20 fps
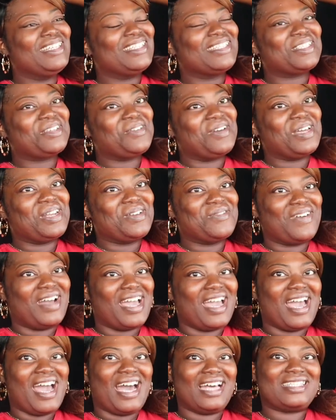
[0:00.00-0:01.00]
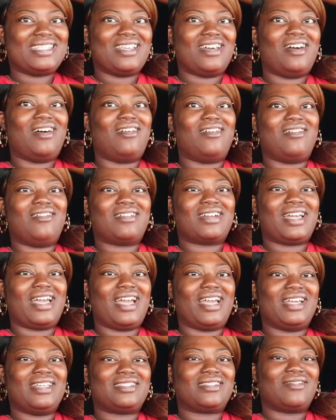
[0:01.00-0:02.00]
So anyway, I said, oh,
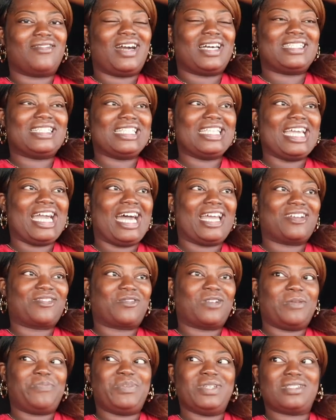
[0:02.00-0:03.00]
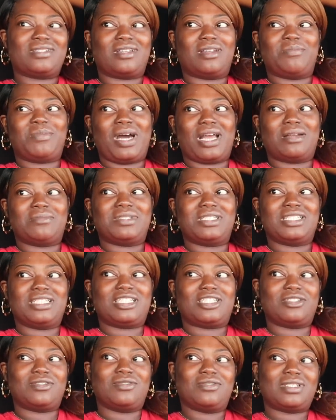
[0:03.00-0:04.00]
okay. So I seen how the grip is on the bottom of these
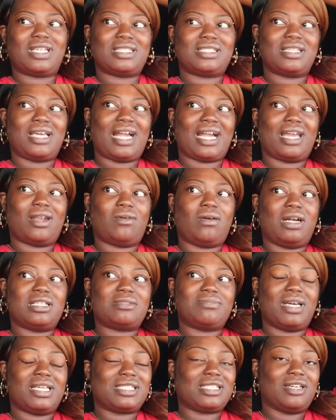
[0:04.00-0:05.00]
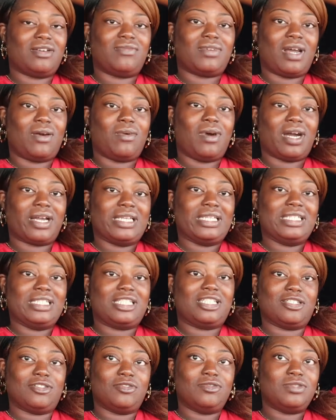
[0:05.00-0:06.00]
shoes. I said, I gotta watch myself when I walk in
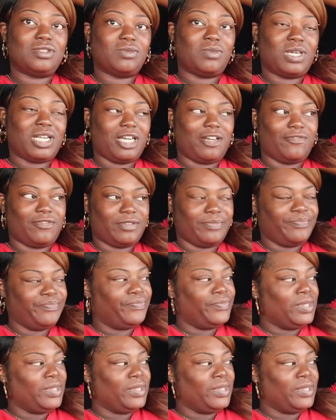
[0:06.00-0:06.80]
these shoes or whatever.